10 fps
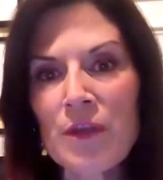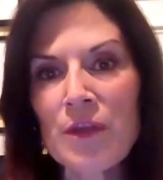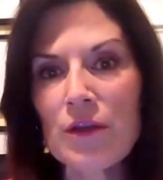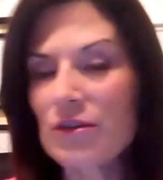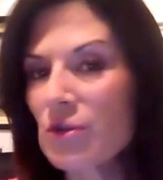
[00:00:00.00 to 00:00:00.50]

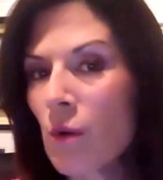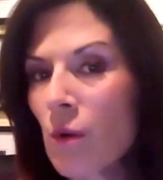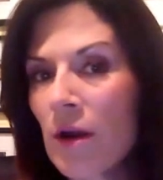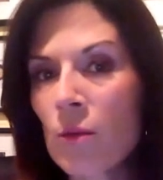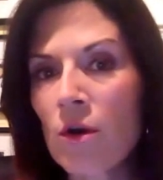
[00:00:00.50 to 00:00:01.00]
You could do one
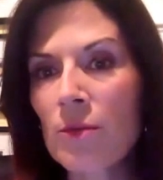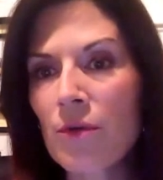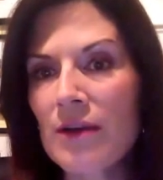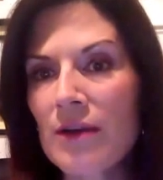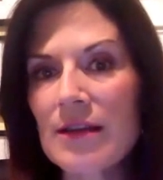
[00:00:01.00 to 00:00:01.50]
on
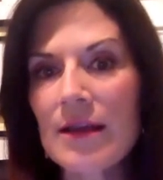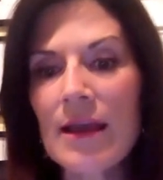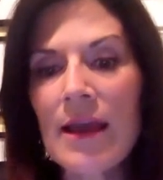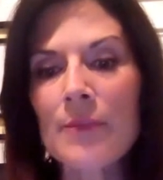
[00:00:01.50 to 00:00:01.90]
WordPress. Again,